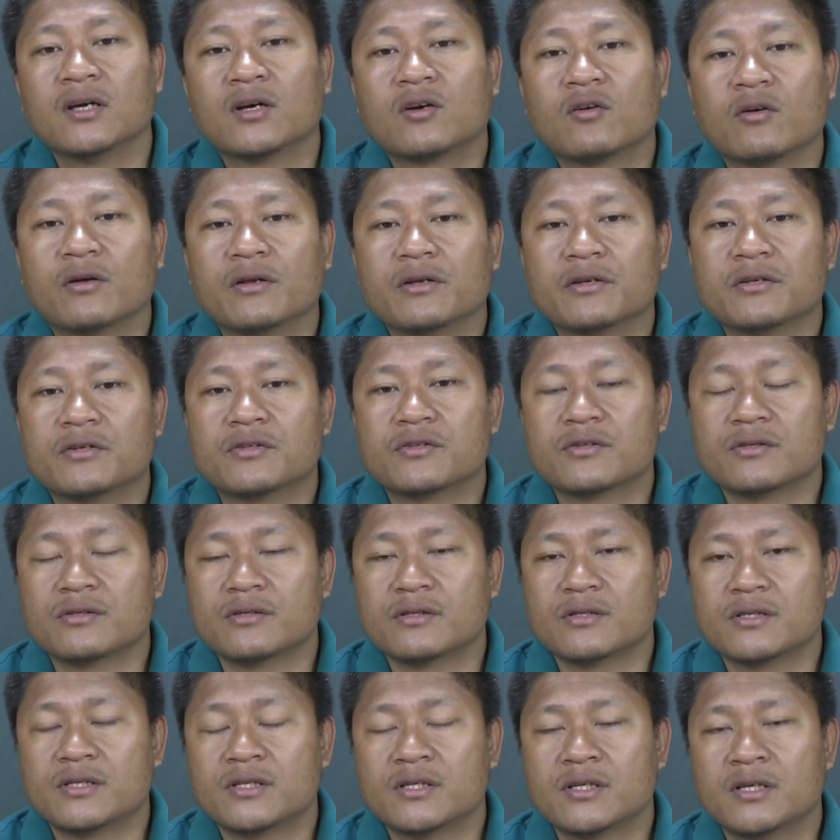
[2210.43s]

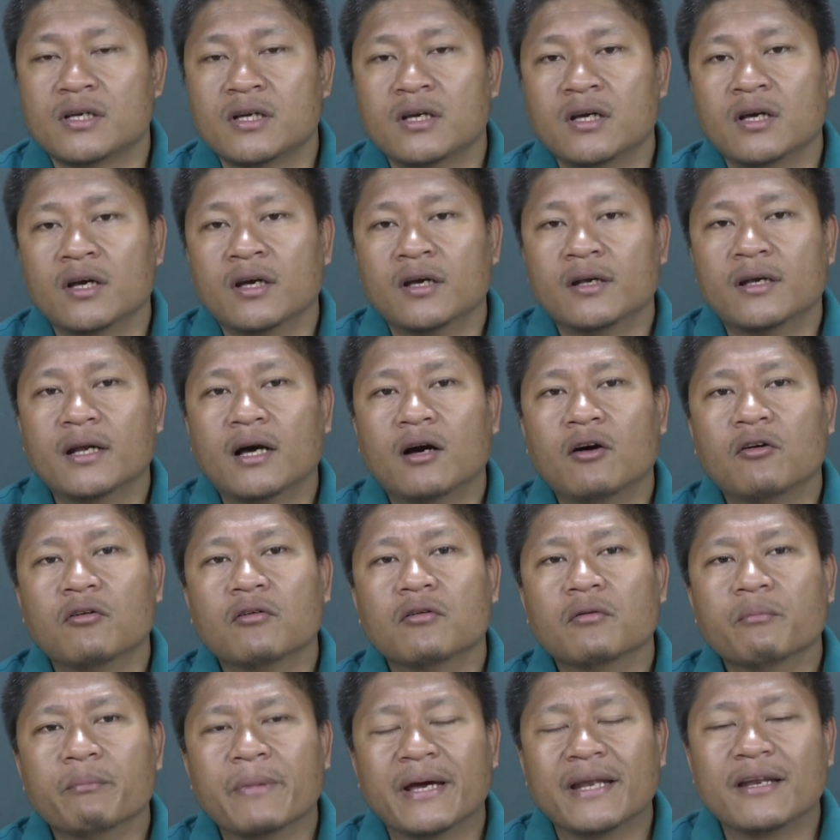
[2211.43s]
conditions.
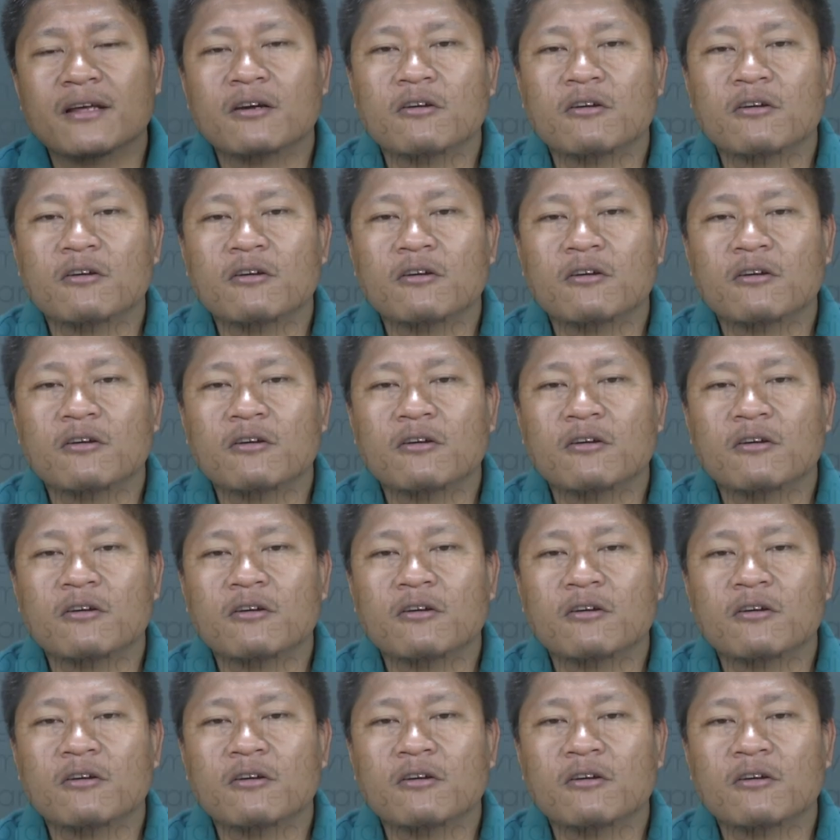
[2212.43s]
Now, many